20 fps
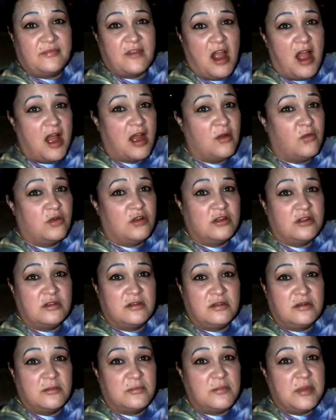I
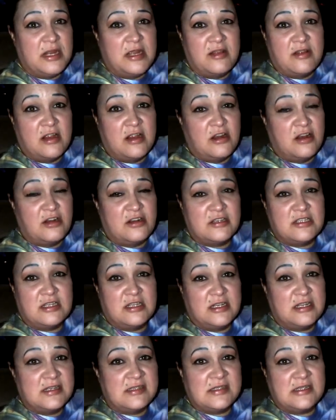will be there to
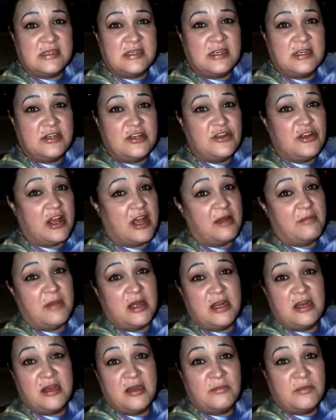listen. You can have
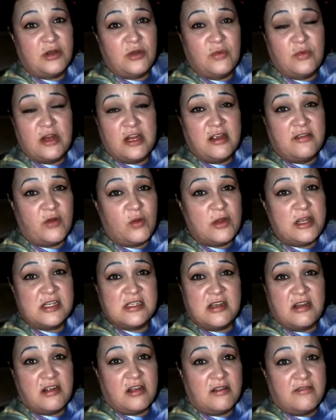my number, whatever. We
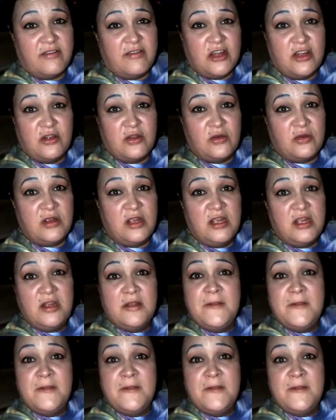can talk on the phone.